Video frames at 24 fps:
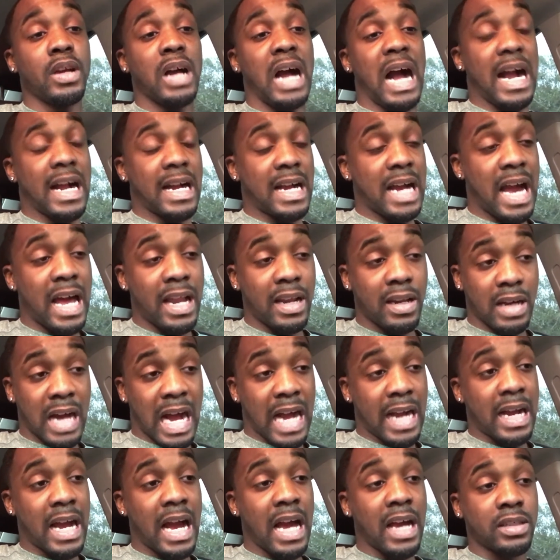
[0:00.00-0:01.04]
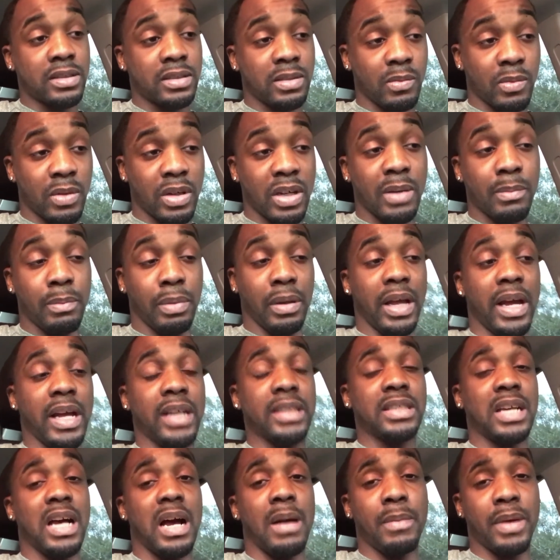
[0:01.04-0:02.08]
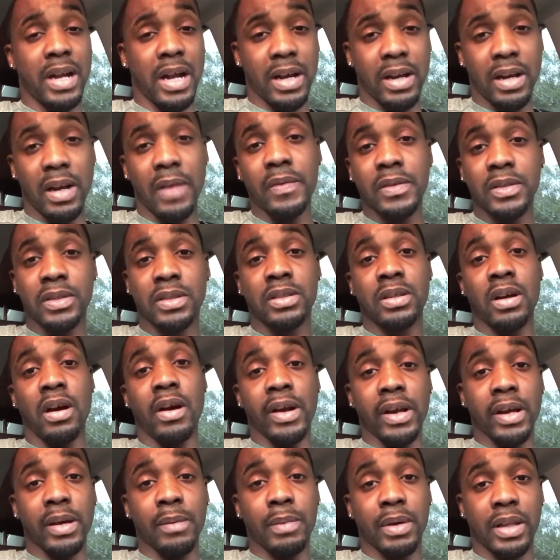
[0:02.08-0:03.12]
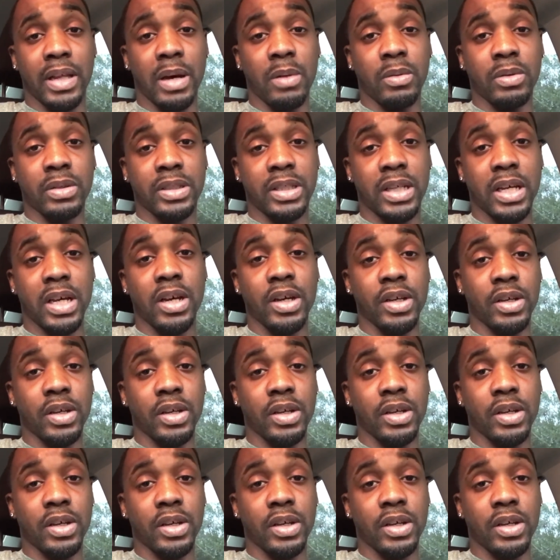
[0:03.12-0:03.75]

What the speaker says: I got some good playing time, but I never started. But they will tell